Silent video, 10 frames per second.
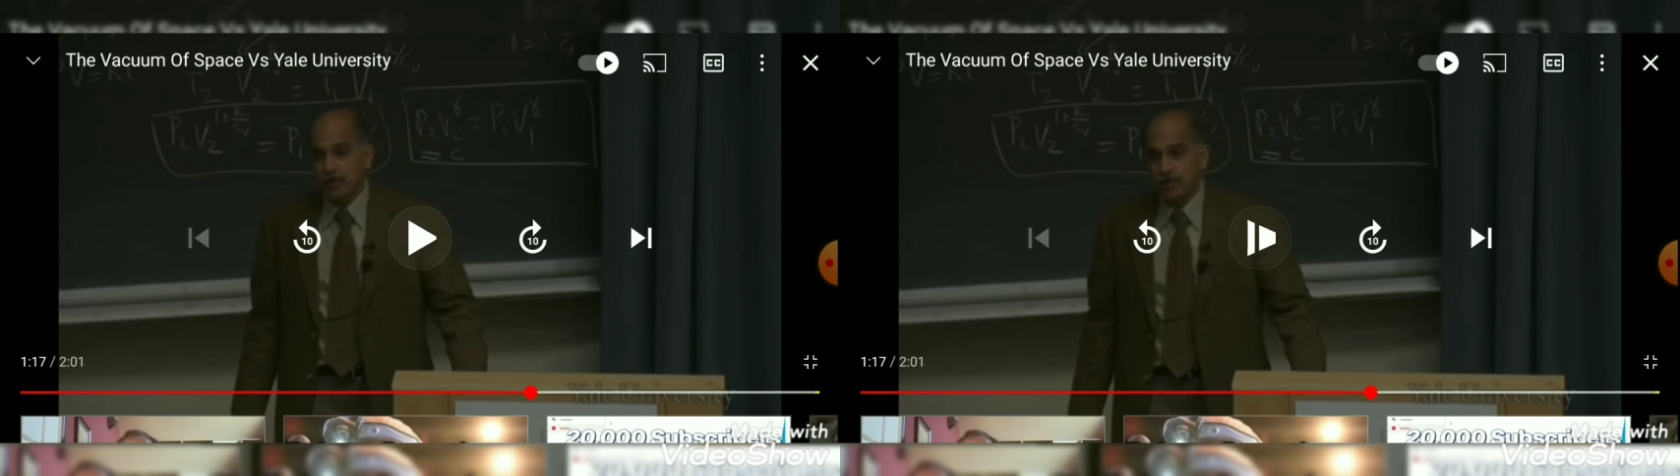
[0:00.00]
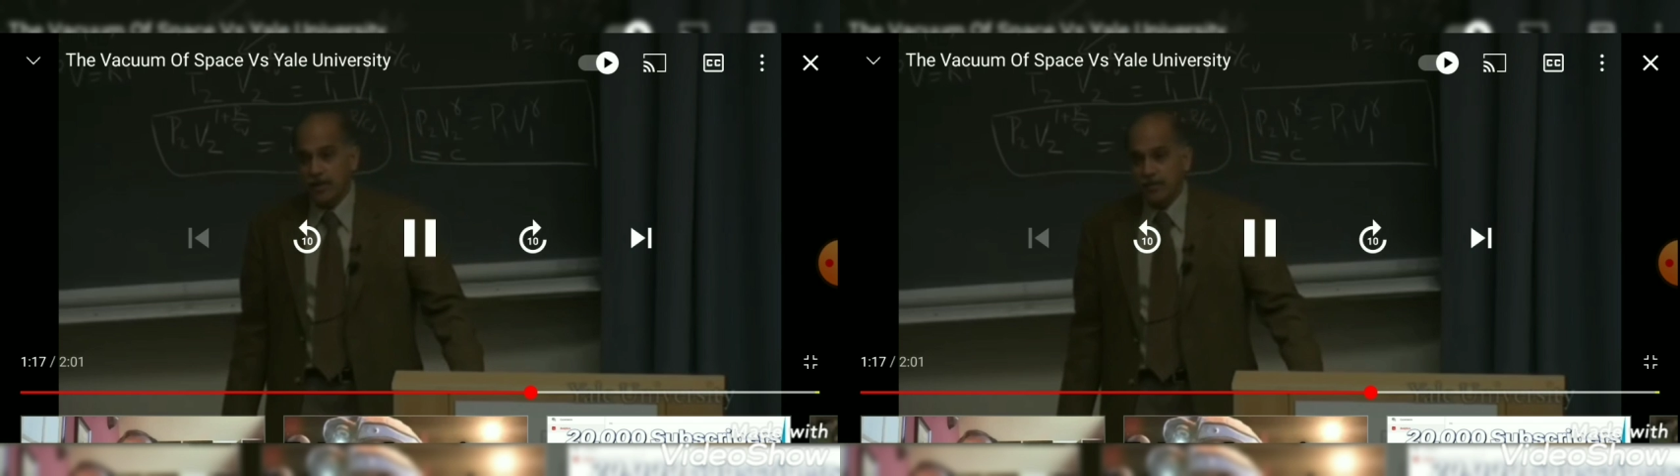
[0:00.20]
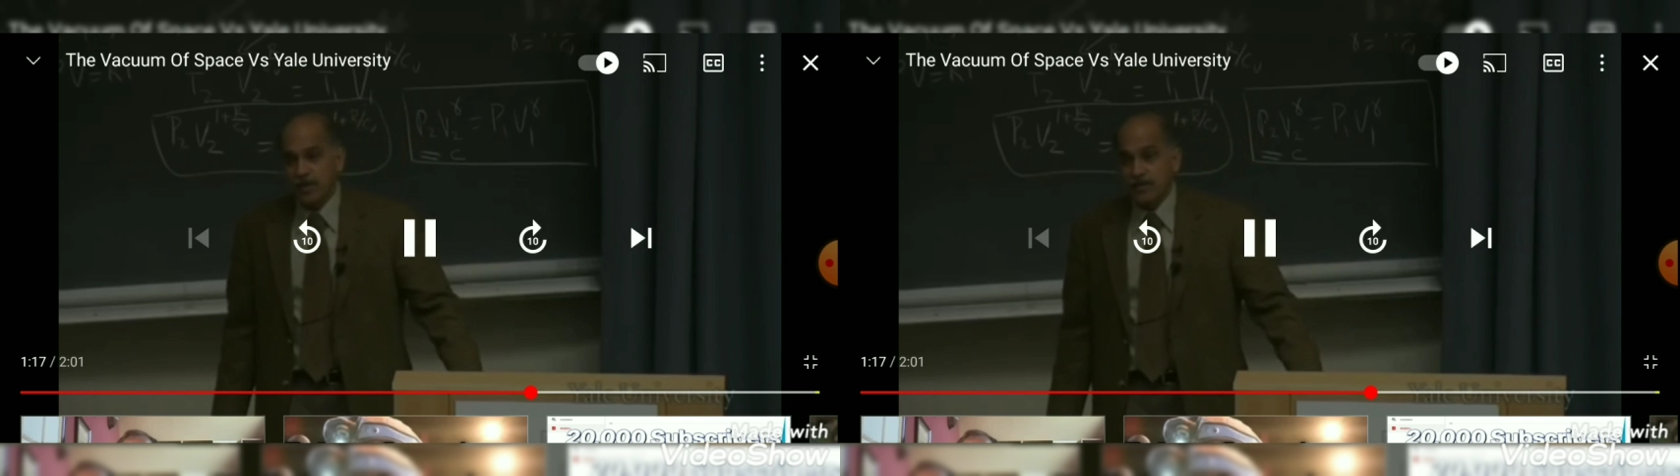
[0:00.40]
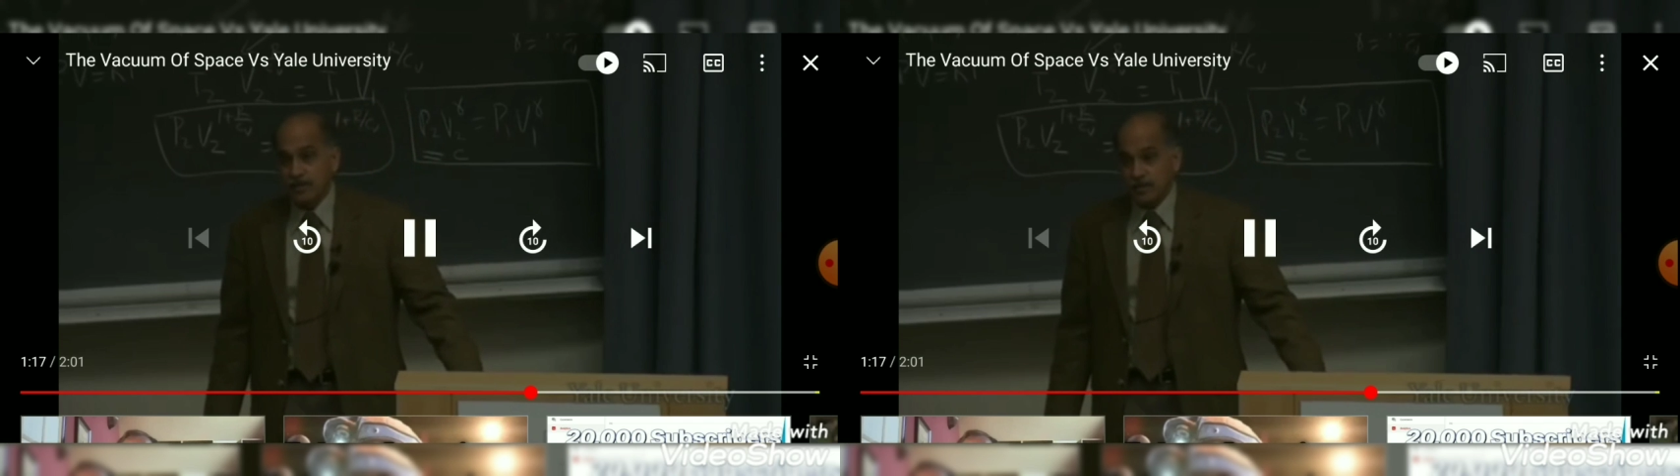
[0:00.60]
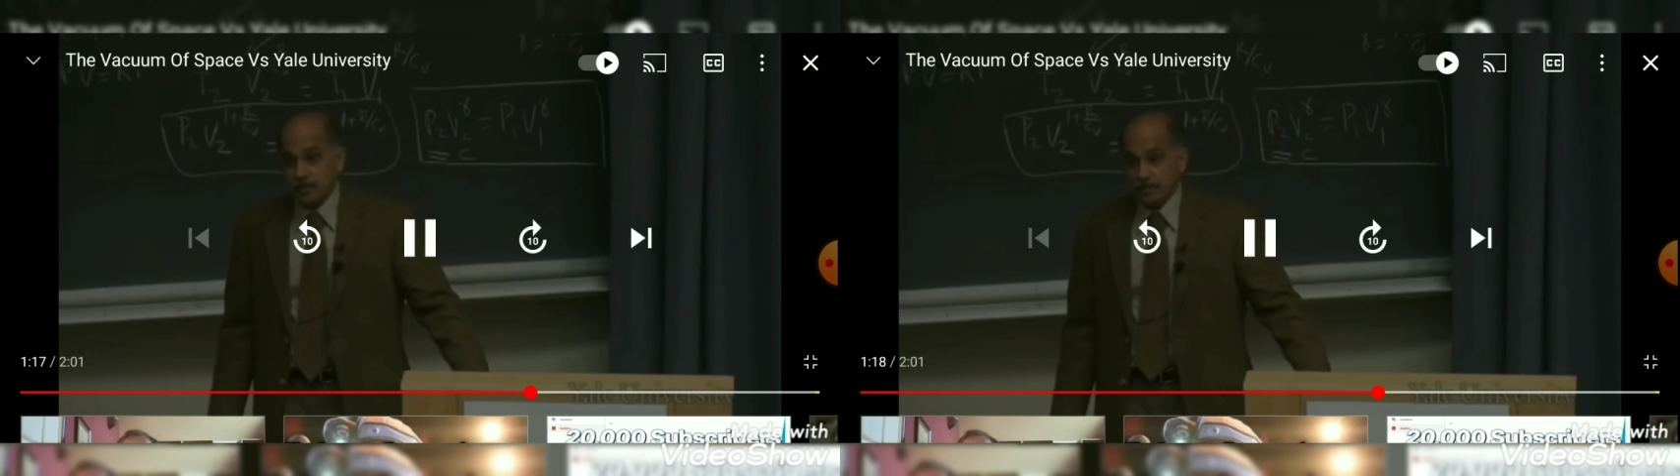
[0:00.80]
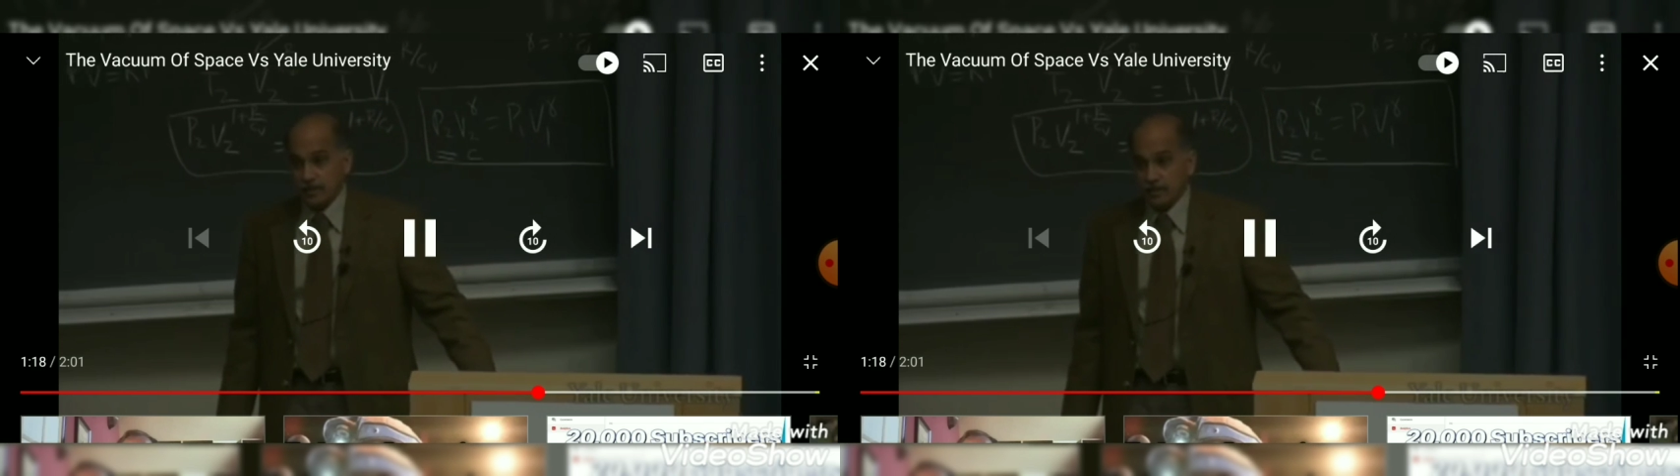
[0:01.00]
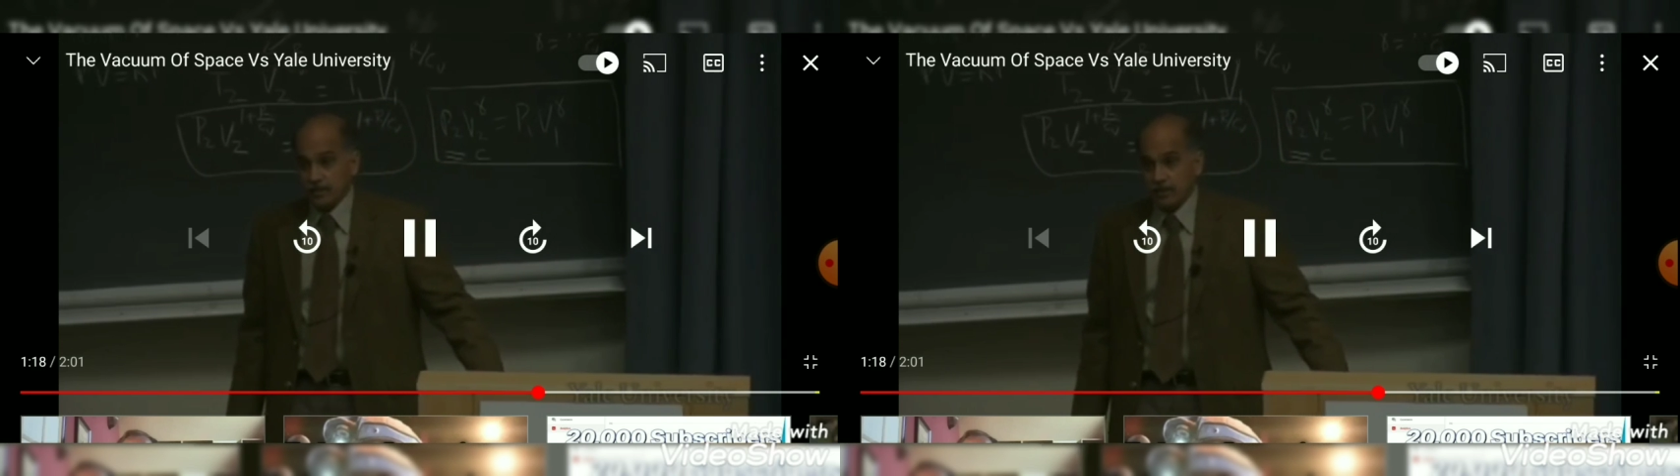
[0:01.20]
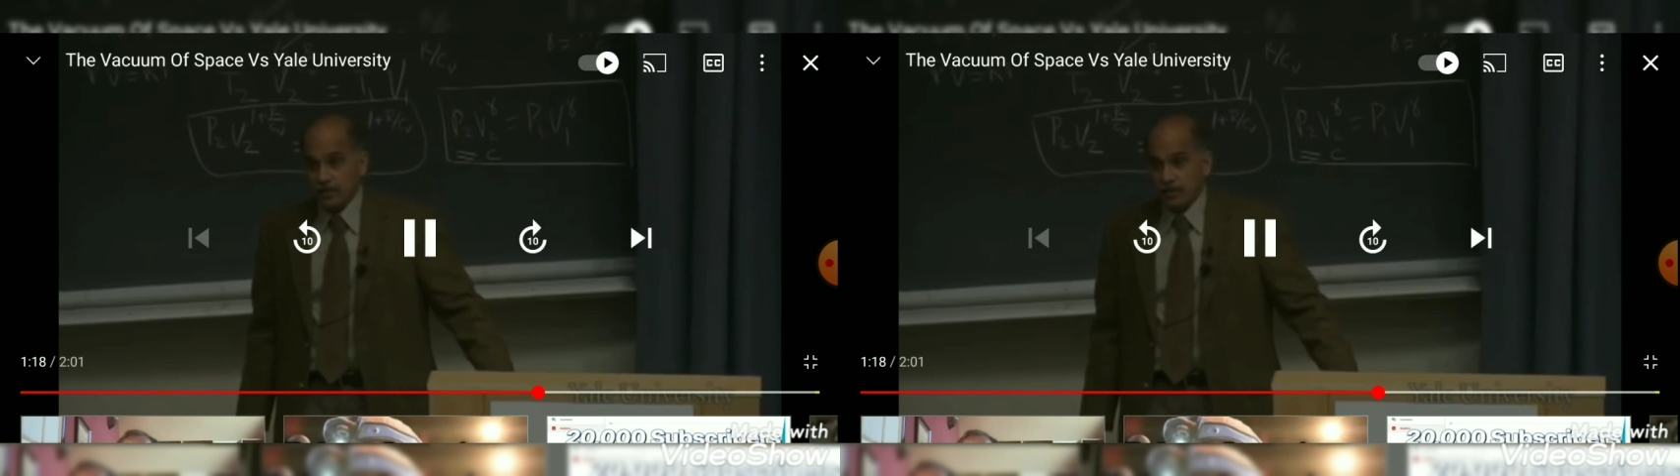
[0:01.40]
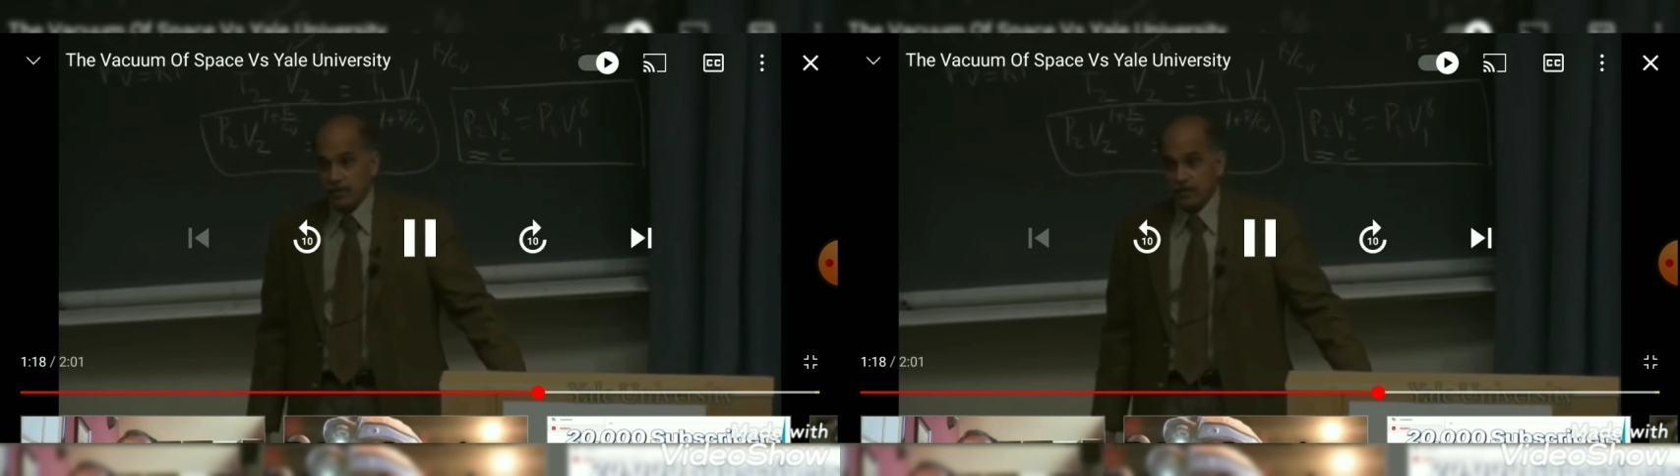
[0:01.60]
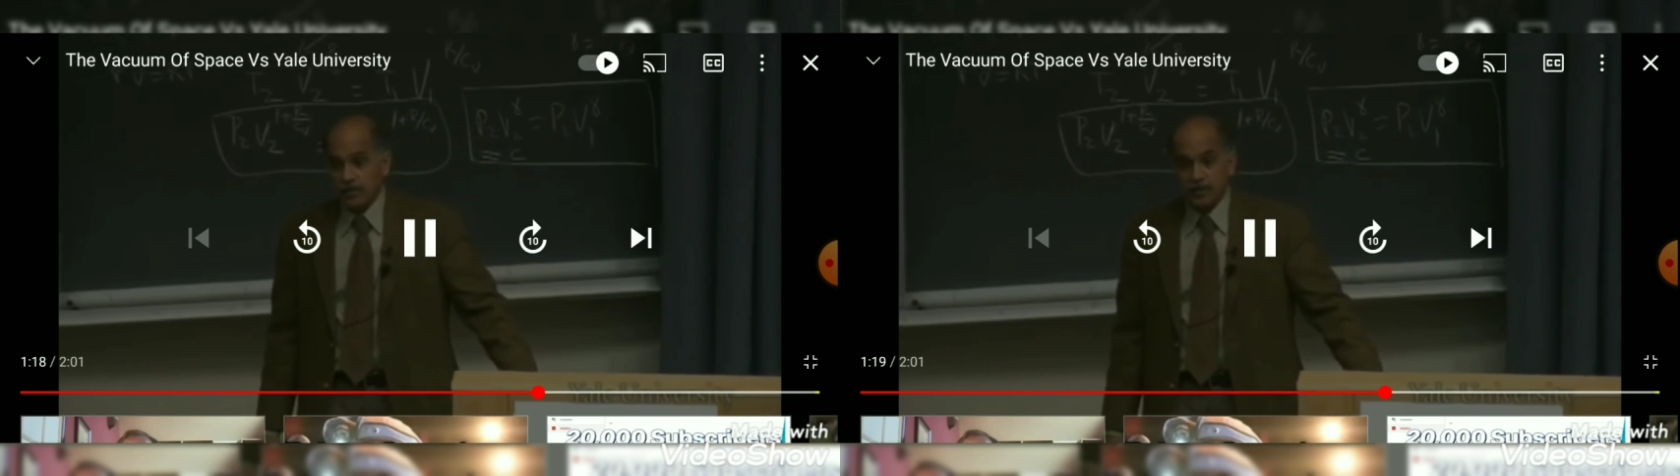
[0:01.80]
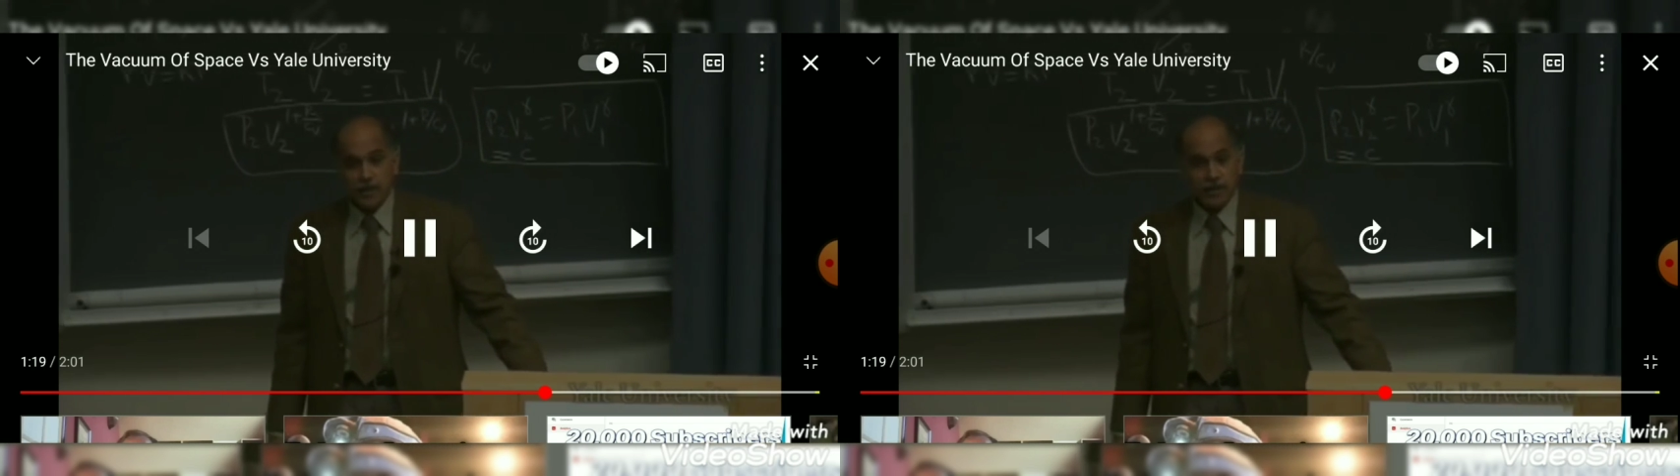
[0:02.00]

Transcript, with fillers: Really amazing that